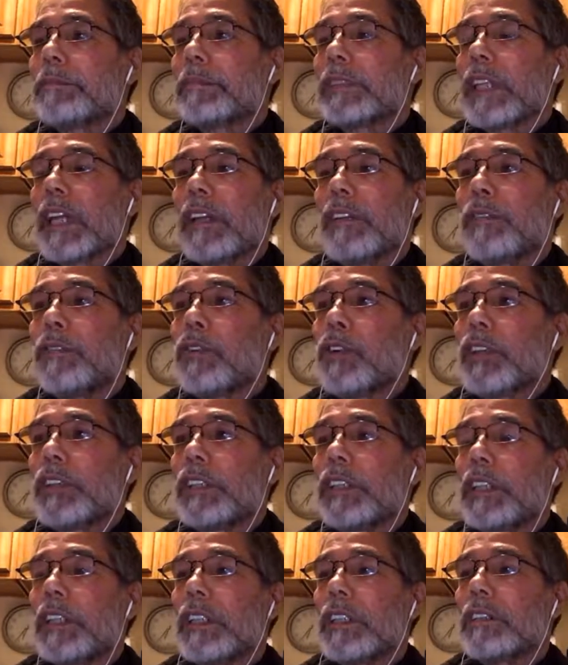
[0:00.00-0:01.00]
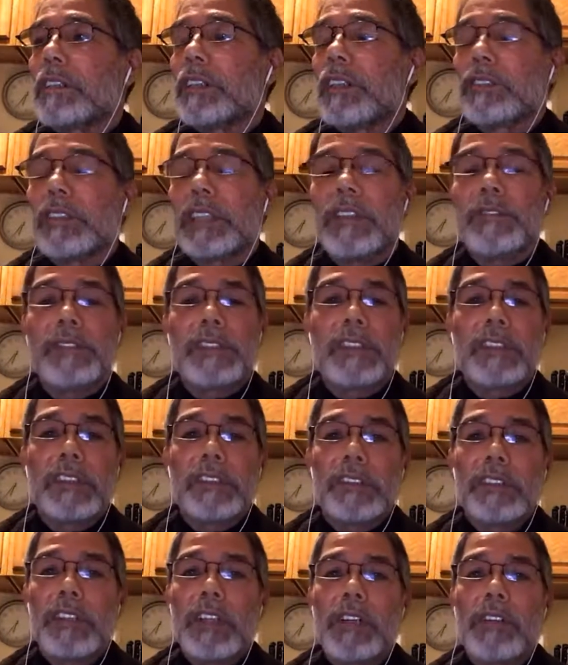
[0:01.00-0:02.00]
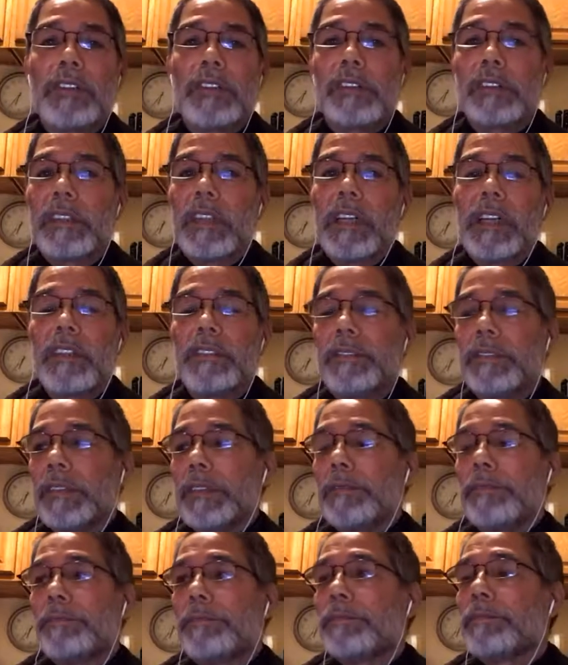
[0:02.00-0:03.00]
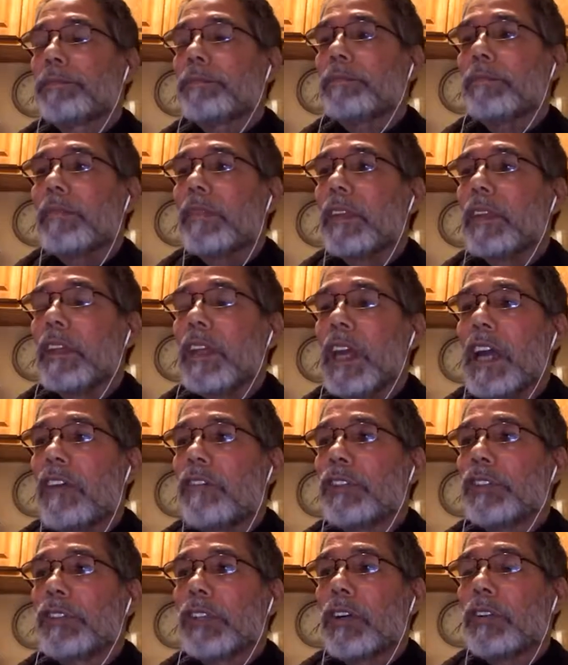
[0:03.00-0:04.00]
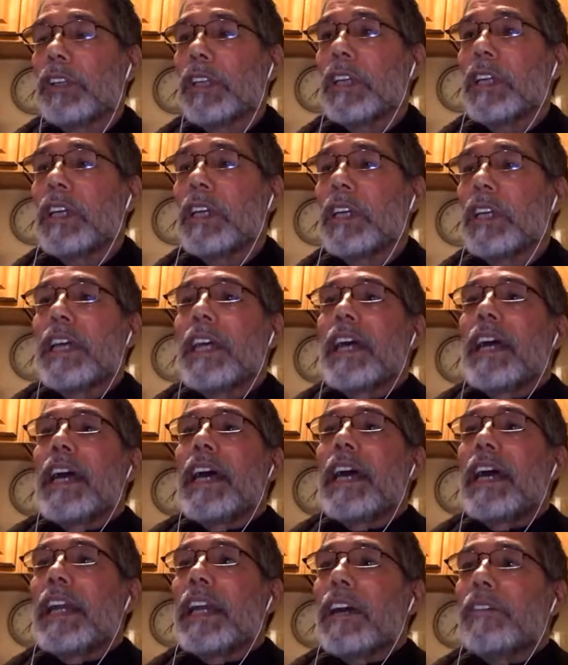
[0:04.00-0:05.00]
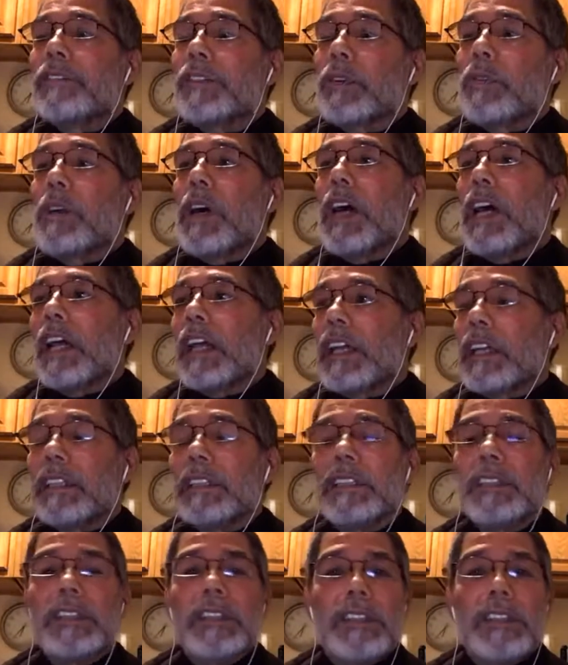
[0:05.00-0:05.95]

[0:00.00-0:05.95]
California, San Francisco and stuff, and Arizona. And after a while,